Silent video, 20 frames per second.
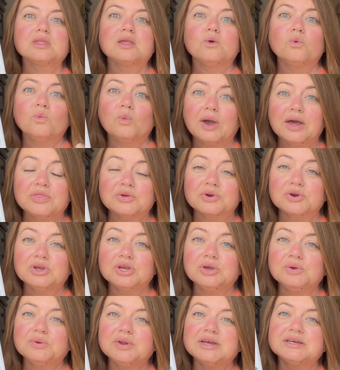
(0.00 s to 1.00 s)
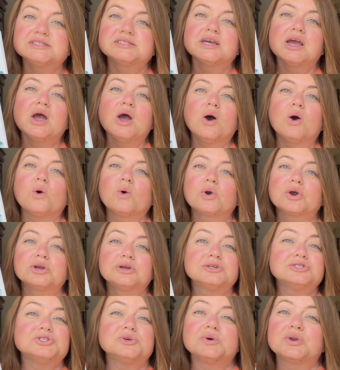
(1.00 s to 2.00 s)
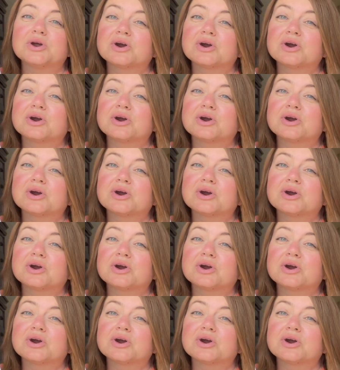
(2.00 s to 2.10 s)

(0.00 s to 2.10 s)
weather unit or you're doing